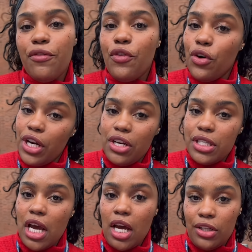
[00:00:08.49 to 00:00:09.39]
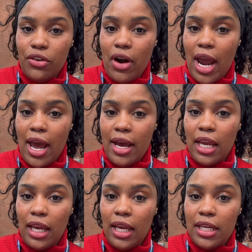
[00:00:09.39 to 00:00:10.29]
4 years of undergrad,
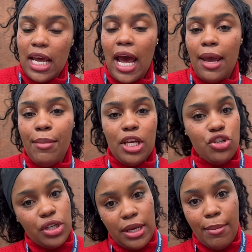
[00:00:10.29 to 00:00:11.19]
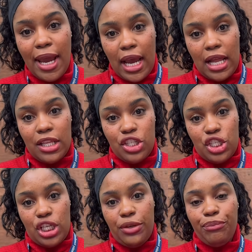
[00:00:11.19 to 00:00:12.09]
and I majored in
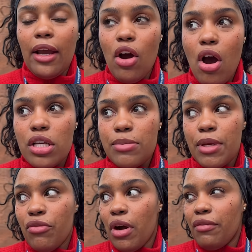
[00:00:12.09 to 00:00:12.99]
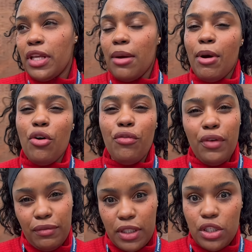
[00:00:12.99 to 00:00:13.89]
biology. It cost me roughly about
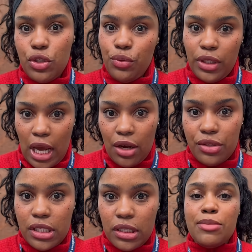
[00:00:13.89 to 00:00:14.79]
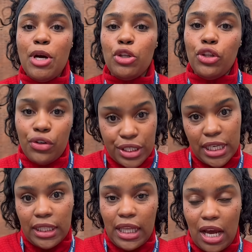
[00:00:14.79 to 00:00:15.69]
$52,000, about
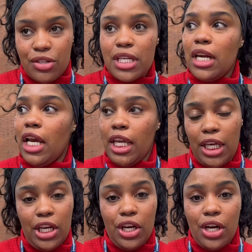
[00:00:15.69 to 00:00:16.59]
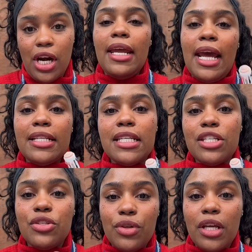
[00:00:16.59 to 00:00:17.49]
$13,000 a year, and I took
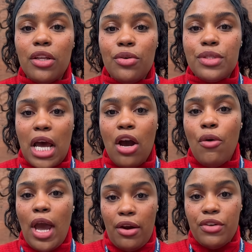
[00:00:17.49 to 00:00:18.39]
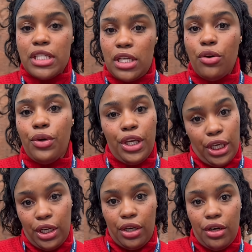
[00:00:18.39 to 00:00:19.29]
student loans out every single
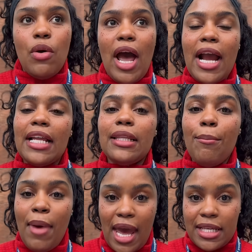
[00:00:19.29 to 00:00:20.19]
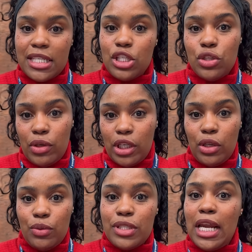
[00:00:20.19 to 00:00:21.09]
year. But I got the max in student
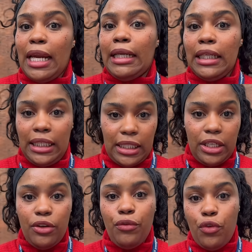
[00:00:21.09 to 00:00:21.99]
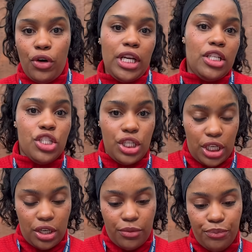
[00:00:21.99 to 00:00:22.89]
loans that I needed for each
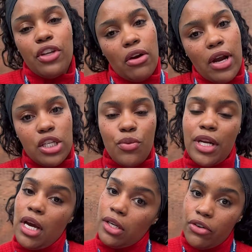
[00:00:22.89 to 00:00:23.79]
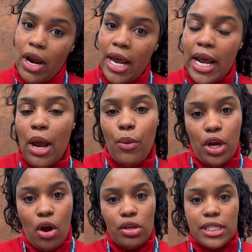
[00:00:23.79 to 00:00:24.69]
year. After I graduated undergrad, I went
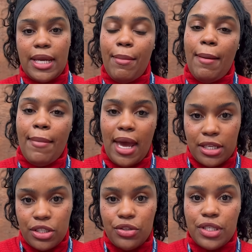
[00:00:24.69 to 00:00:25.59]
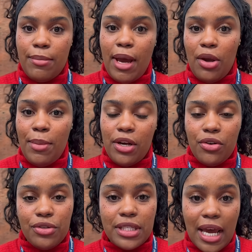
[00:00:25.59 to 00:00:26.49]
on to get my master's in
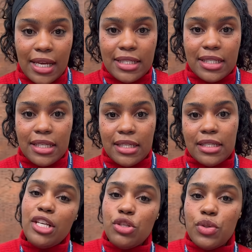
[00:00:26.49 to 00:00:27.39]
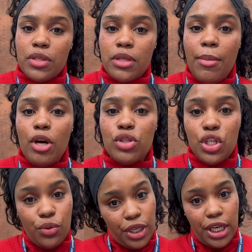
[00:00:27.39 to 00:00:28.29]
biomedical sciences. This was about
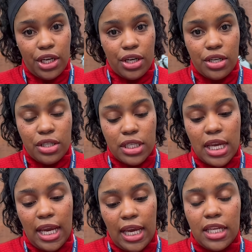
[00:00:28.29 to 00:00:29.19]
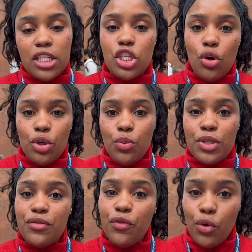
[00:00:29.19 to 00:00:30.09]
2 years, and the total
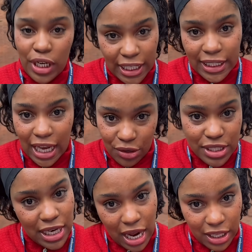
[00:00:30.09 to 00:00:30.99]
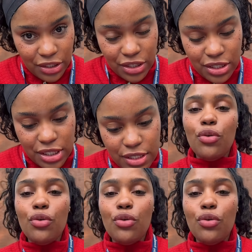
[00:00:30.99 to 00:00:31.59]
was $40,000.